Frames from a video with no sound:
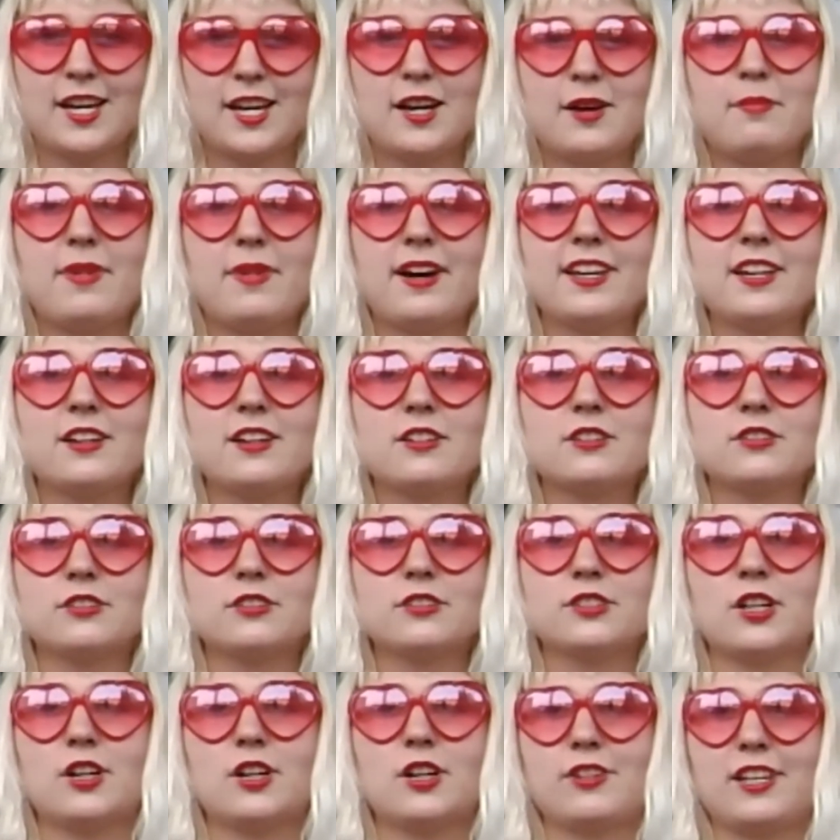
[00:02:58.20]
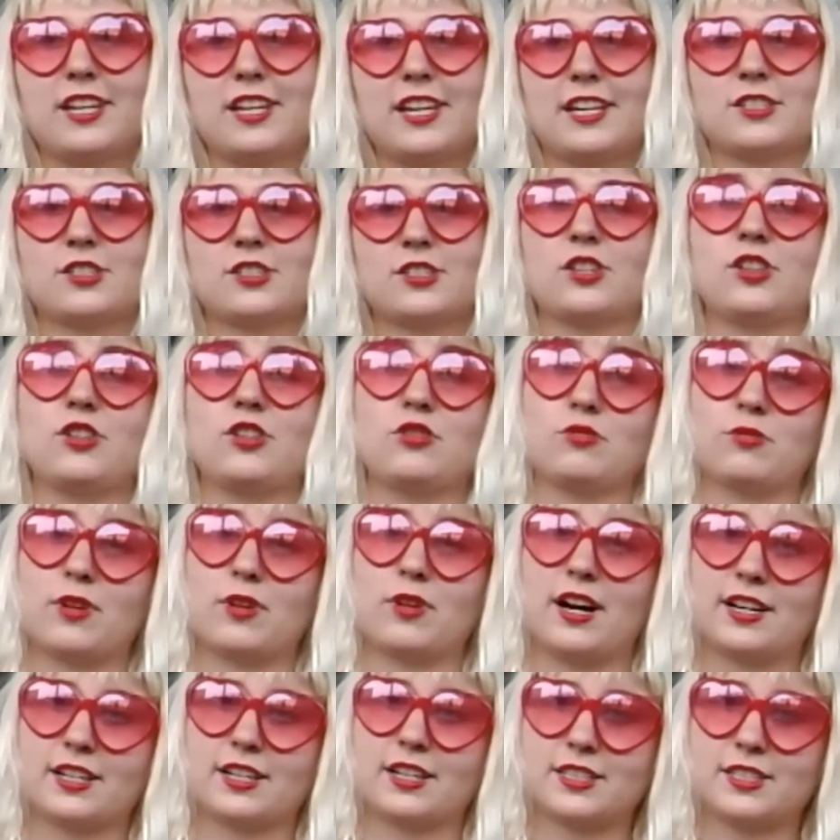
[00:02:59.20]
My Uncle Tony has cute
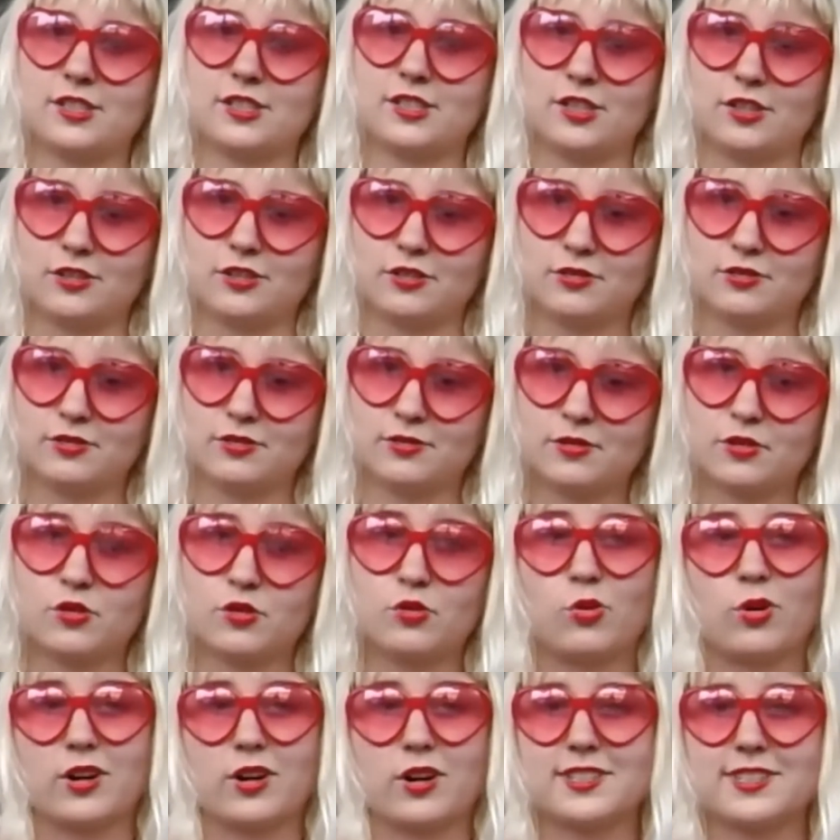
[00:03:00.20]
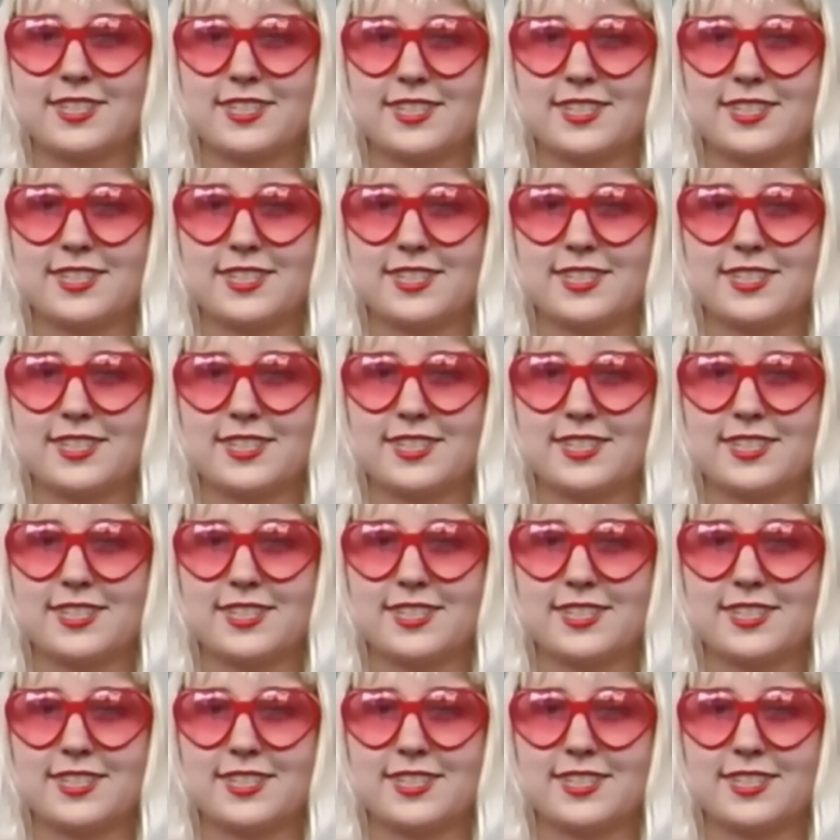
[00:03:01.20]
rocks too, quartz